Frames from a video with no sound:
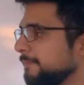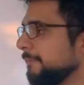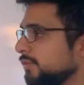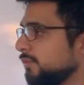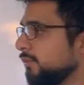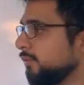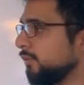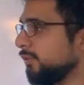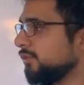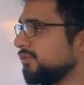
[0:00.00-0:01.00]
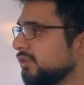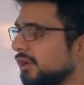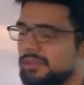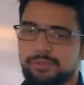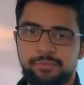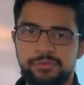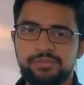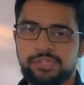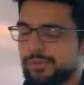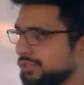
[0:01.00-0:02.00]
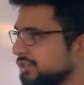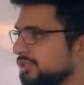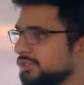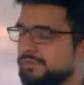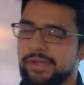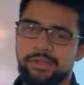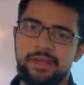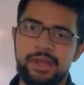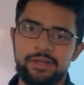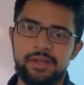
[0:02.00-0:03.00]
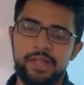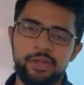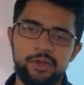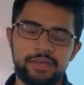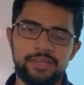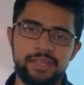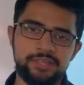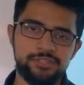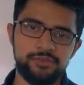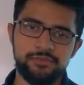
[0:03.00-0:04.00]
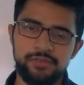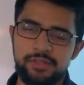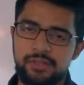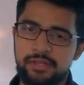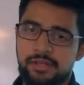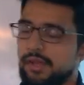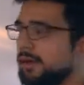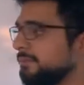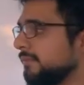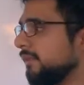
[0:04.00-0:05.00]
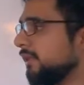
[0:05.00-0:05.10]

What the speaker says: So we used all of the previous equations to find out how long it takes to fill a cup.